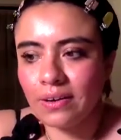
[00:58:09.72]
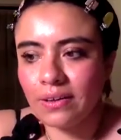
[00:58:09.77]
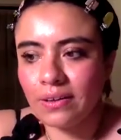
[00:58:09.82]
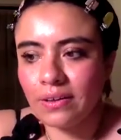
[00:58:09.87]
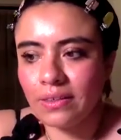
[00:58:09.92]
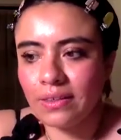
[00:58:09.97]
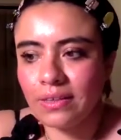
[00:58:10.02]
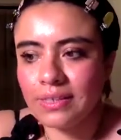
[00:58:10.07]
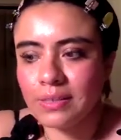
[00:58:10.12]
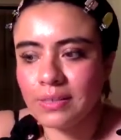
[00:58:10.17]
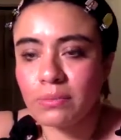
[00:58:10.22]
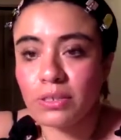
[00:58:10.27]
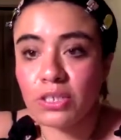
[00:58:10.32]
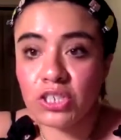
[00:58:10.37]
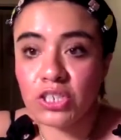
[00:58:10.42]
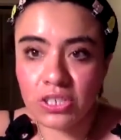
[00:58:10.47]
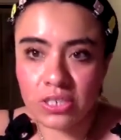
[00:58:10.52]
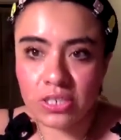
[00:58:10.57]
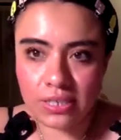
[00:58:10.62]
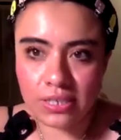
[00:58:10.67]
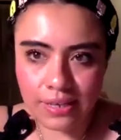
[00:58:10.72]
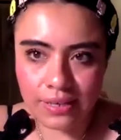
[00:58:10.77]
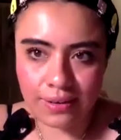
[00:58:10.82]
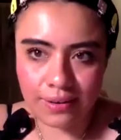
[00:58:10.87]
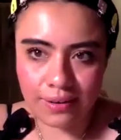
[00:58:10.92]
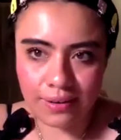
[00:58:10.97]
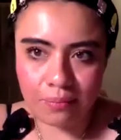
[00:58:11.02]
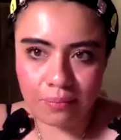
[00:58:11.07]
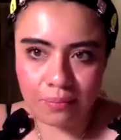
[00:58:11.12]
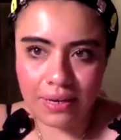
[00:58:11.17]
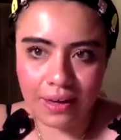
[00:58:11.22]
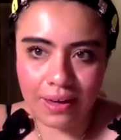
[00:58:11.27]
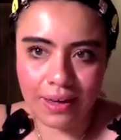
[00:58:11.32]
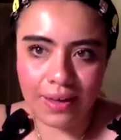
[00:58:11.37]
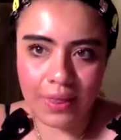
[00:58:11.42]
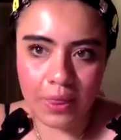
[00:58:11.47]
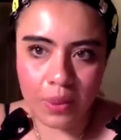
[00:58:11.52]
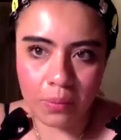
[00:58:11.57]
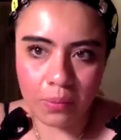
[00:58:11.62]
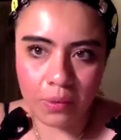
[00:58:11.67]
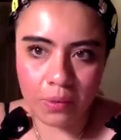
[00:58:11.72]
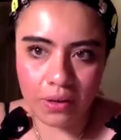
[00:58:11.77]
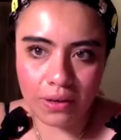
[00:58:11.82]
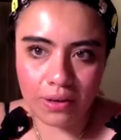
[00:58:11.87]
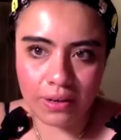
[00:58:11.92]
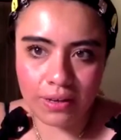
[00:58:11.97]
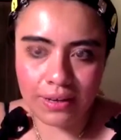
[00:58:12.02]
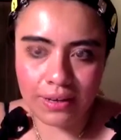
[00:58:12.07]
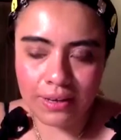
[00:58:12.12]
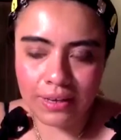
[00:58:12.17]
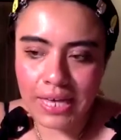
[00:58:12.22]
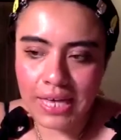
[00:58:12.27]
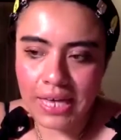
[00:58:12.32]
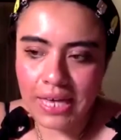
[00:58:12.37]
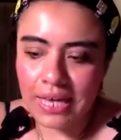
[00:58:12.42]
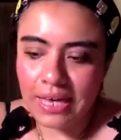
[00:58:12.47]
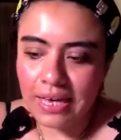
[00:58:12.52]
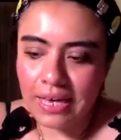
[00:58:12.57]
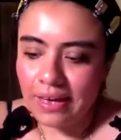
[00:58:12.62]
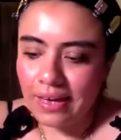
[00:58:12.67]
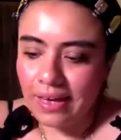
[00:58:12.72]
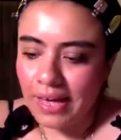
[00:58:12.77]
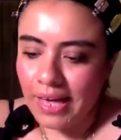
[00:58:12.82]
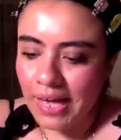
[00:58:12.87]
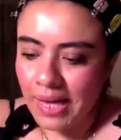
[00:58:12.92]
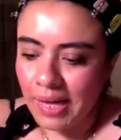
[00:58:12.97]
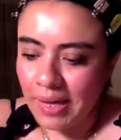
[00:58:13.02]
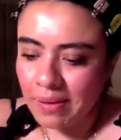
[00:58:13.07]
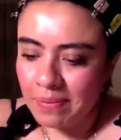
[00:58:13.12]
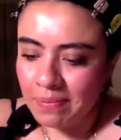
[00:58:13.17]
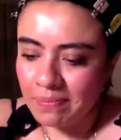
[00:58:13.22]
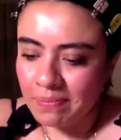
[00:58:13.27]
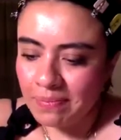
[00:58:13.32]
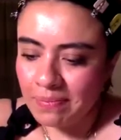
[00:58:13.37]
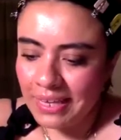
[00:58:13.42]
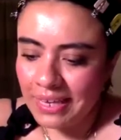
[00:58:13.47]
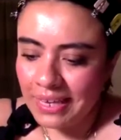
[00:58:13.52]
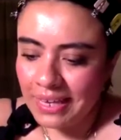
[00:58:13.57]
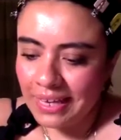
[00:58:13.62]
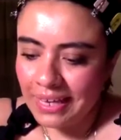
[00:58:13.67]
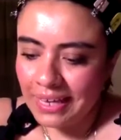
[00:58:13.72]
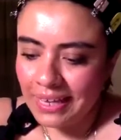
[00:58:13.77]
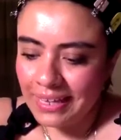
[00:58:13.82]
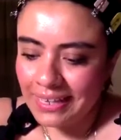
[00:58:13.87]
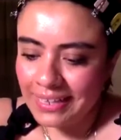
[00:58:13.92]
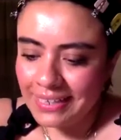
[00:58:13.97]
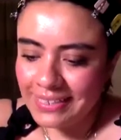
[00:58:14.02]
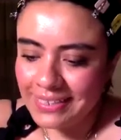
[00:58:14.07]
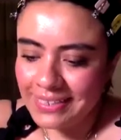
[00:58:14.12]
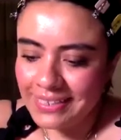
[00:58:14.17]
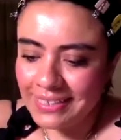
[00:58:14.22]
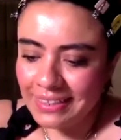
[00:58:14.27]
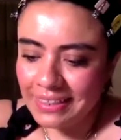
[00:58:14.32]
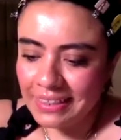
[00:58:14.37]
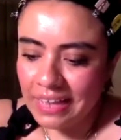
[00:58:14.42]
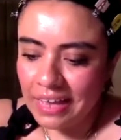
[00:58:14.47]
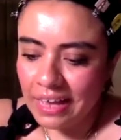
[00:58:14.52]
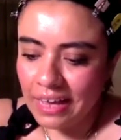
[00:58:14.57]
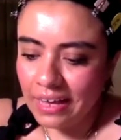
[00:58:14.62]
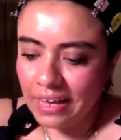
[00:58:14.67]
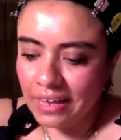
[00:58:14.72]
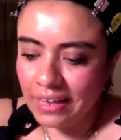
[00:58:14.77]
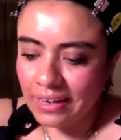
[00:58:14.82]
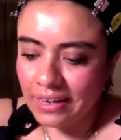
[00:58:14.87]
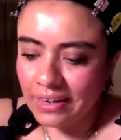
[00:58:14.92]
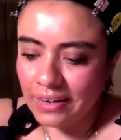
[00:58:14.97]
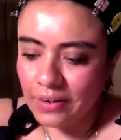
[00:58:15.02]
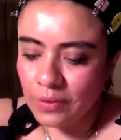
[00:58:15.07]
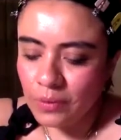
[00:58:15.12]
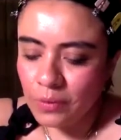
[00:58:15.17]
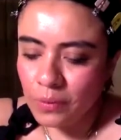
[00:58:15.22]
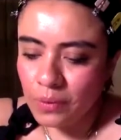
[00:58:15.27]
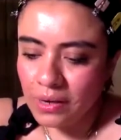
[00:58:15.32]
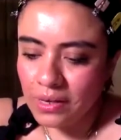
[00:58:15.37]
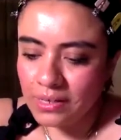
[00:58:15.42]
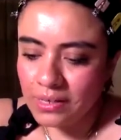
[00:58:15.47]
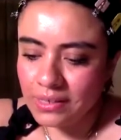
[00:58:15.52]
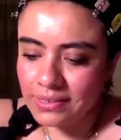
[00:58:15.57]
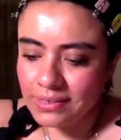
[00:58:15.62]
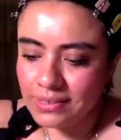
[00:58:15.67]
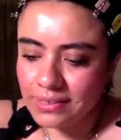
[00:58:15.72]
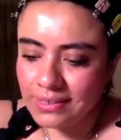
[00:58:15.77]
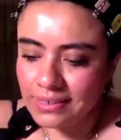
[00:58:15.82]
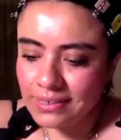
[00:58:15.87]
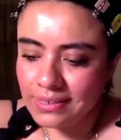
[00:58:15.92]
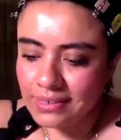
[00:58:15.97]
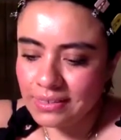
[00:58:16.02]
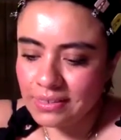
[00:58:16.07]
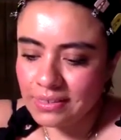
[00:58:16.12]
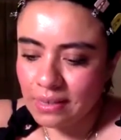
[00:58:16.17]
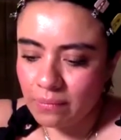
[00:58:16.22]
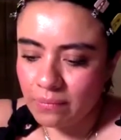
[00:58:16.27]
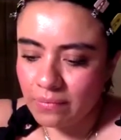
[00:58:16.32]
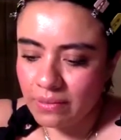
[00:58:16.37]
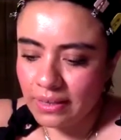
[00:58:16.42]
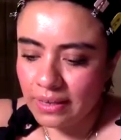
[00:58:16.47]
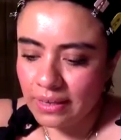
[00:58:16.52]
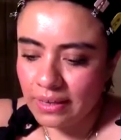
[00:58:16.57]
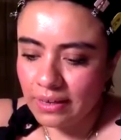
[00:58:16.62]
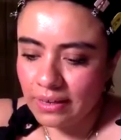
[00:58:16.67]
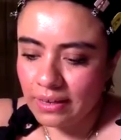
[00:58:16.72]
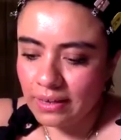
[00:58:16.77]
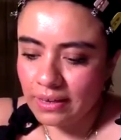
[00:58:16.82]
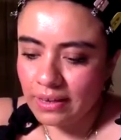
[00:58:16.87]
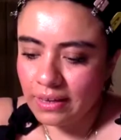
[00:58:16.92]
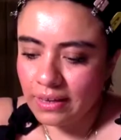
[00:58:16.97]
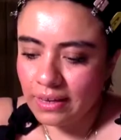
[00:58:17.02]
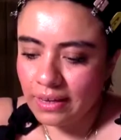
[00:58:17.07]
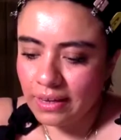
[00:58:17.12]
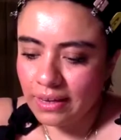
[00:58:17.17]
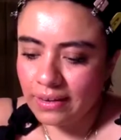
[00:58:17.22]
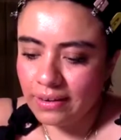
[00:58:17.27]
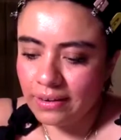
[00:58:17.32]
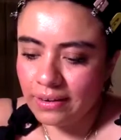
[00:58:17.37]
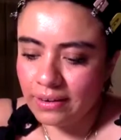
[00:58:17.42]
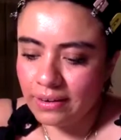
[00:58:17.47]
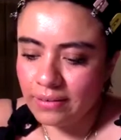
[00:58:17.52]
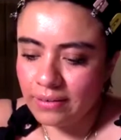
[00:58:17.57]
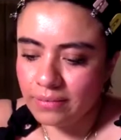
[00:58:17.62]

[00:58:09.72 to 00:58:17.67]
this machine behind the book? And that was something. And